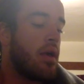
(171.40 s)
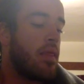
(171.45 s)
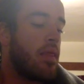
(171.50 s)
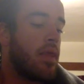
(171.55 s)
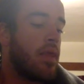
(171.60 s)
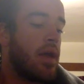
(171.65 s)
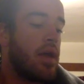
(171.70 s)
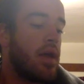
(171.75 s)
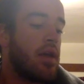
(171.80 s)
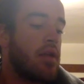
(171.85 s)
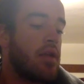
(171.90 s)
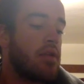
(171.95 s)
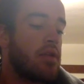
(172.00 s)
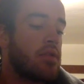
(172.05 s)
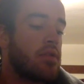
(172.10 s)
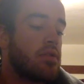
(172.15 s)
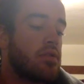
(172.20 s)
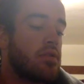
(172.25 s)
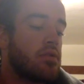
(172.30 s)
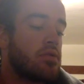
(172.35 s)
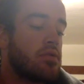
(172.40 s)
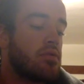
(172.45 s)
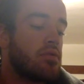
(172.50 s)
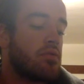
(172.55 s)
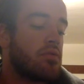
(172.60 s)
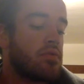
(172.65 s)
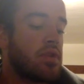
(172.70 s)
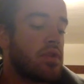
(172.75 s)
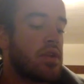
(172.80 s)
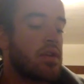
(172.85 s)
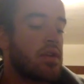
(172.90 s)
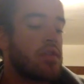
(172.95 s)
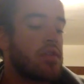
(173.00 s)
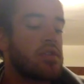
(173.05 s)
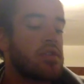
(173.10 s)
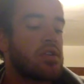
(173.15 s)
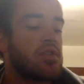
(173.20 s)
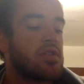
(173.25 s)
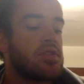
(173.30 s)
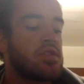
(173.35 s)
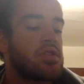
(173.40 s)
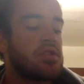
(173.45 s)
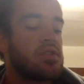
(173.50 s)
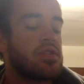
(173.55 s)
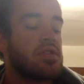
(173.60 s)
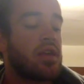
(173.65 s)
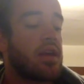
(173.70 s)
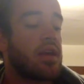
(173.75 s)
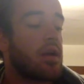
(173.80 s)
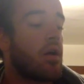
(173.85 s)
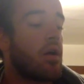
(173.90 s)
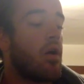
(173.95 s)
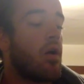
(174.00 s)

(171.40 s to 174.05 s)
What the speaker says: Then it goes into like